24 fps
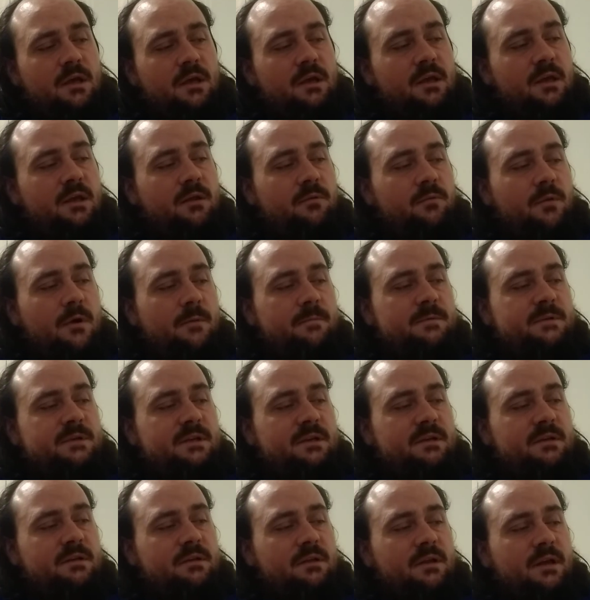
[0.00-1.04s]
It can
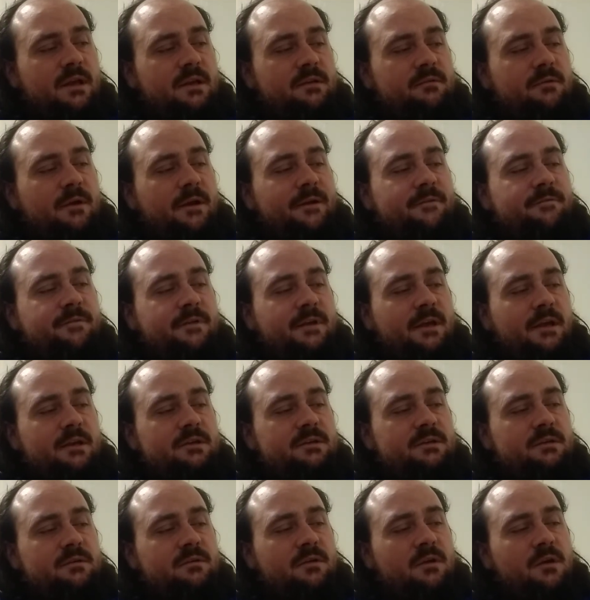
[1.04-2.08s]
represent delayed
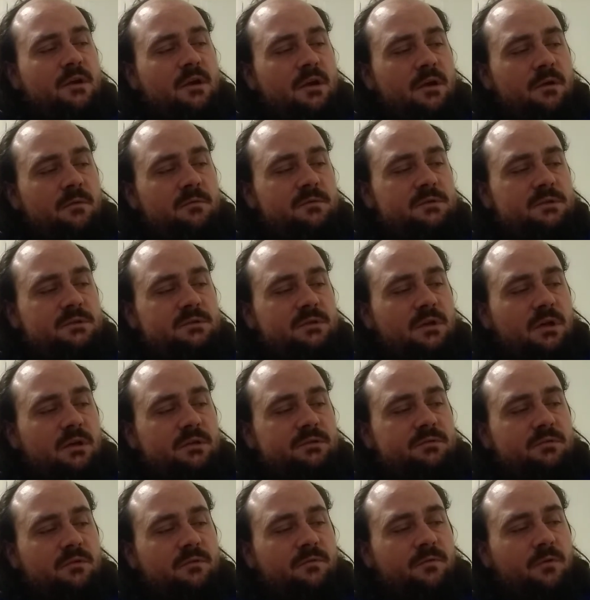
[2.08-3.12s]
gratification, which is
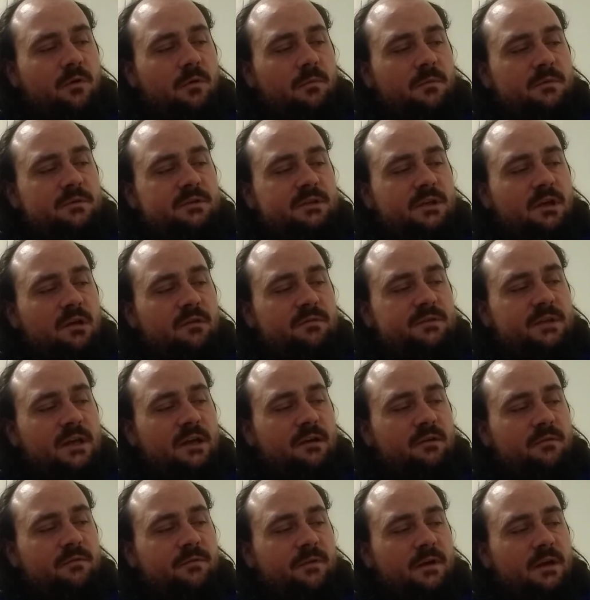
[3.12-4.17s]
also a form of
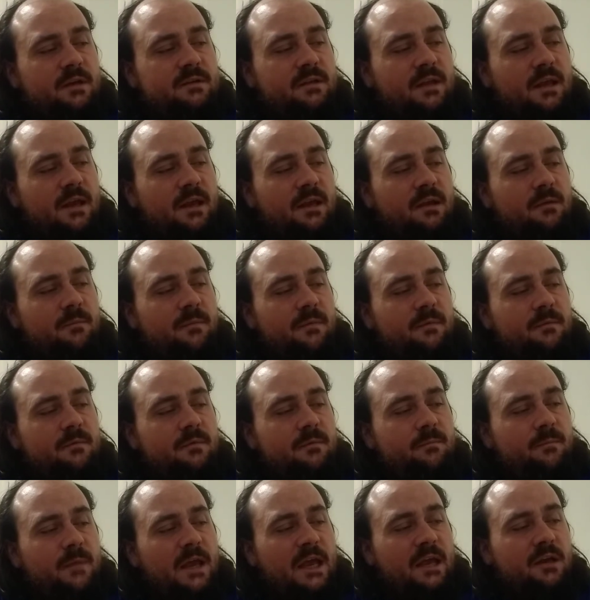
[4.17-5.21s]
self-sacrifice. The Hanged
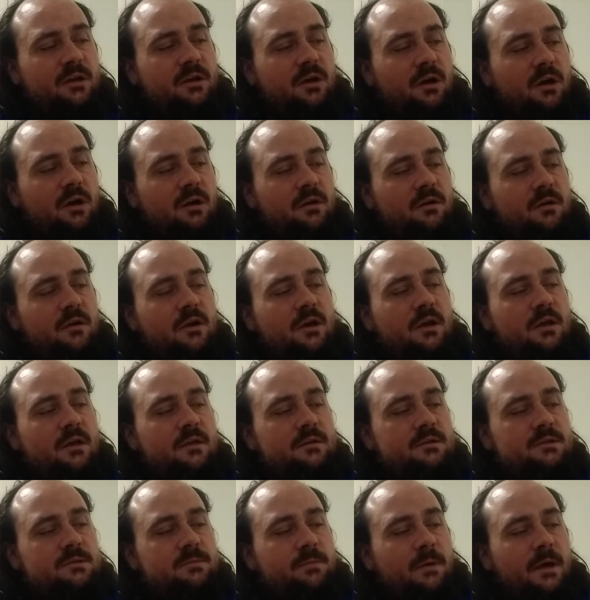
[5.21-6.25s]
Man card,
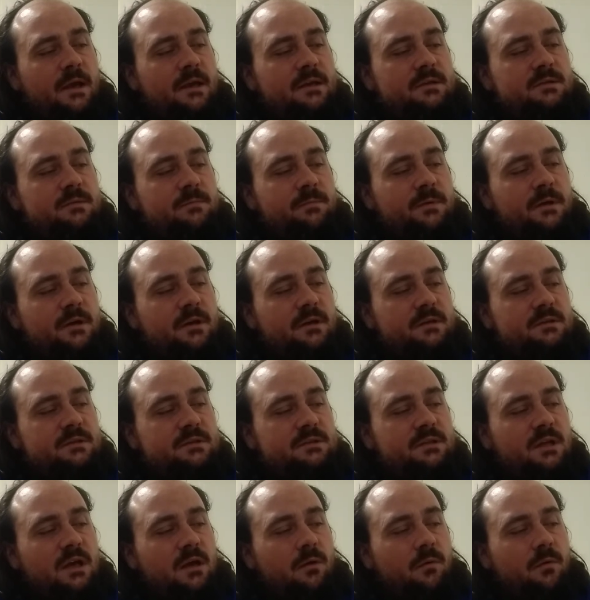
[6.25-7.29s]
despite its appearance,
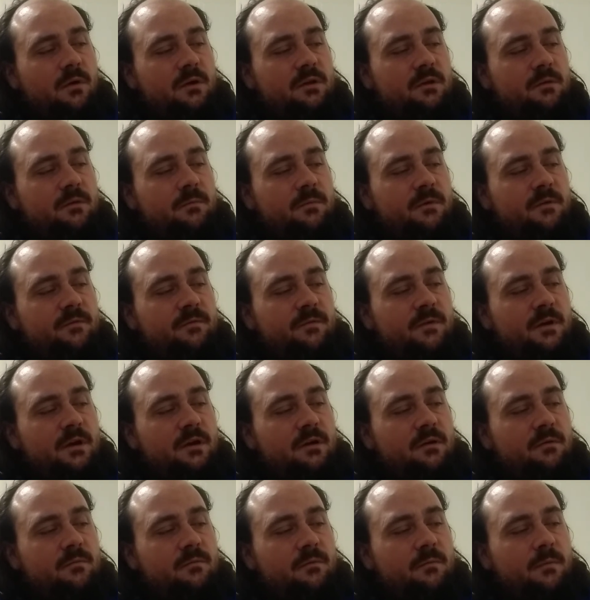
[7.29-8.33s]
is not one to be
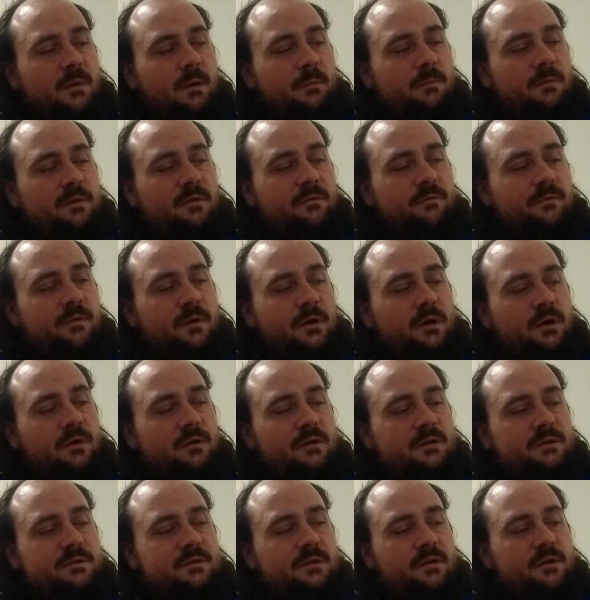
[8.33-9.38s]
feared. Remember, the figure
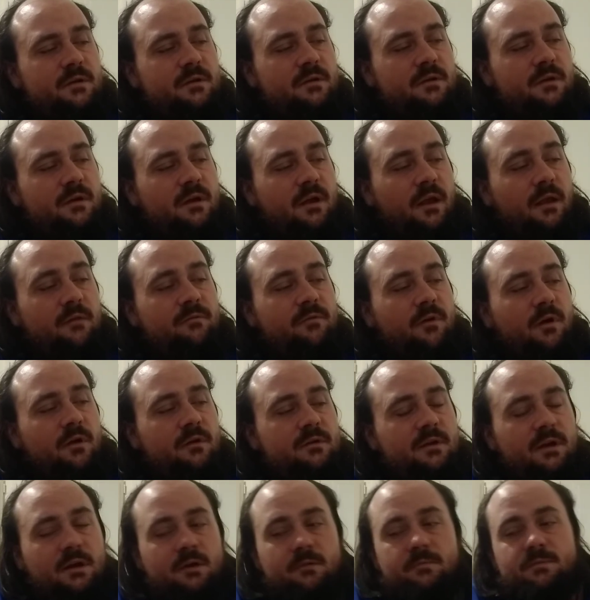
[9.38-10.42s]
is in a
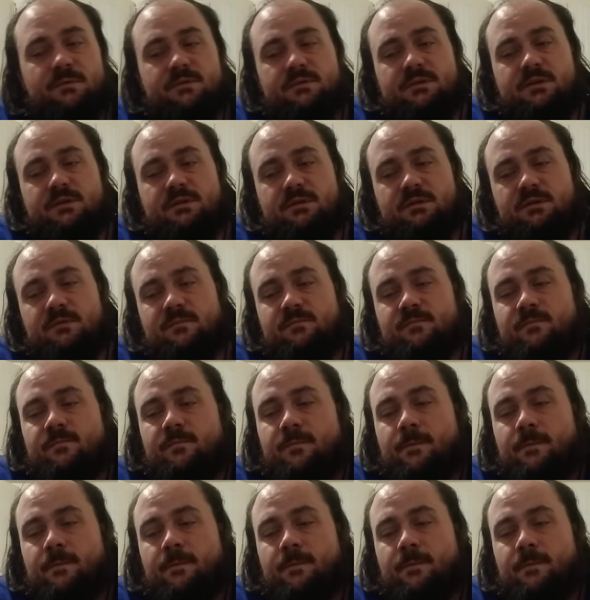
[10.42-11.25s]
voluntary position.